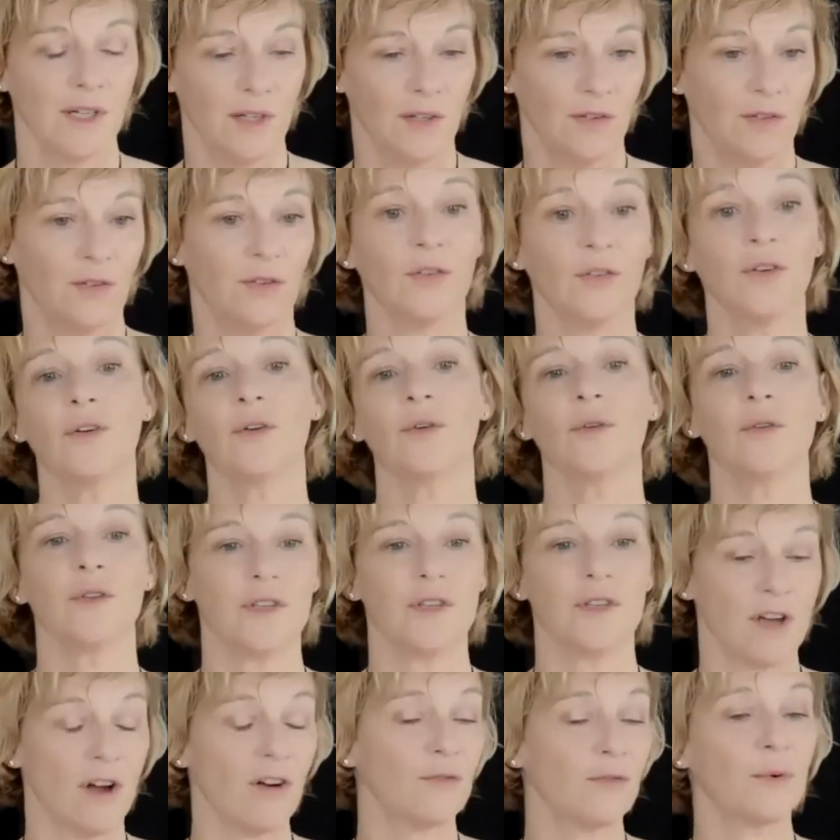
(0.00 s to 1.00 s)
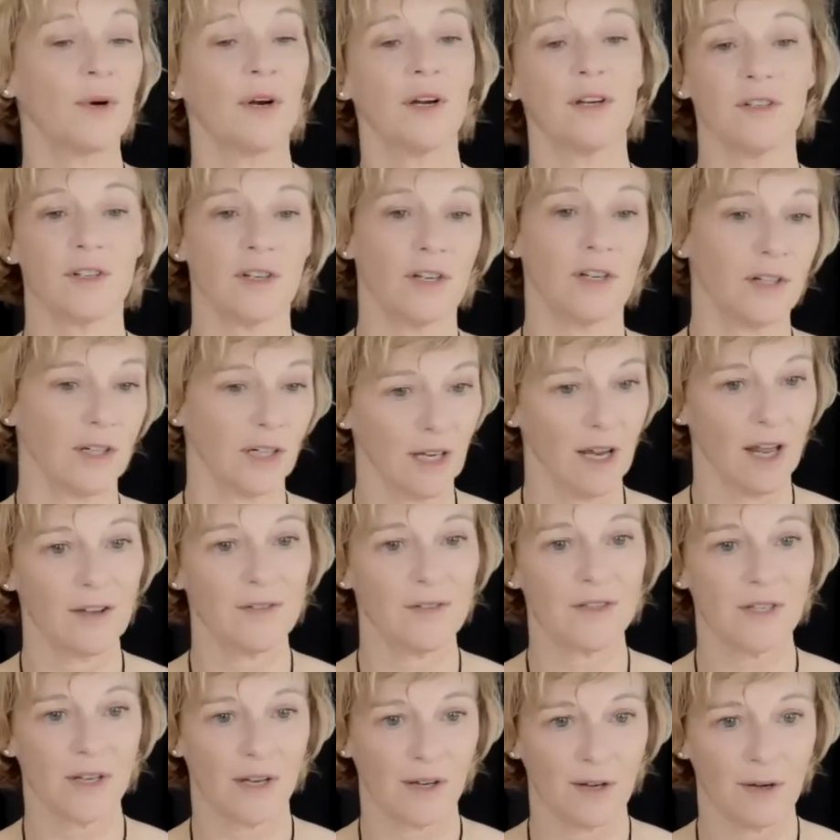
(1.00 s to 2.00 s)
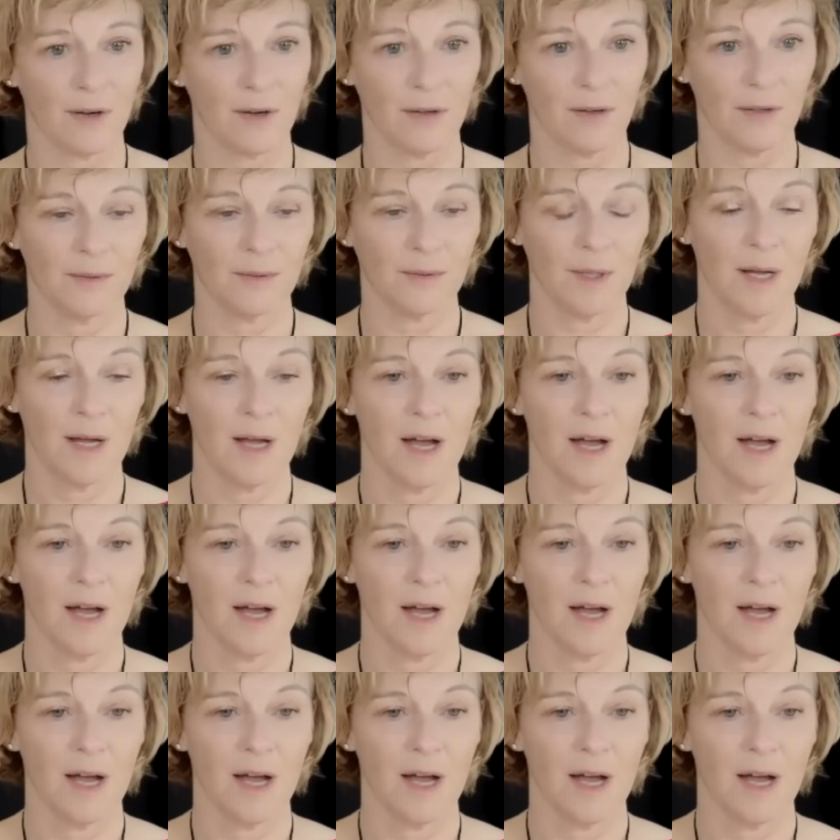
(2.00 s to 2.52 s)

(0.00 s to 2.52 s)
the software engineering lifecycle.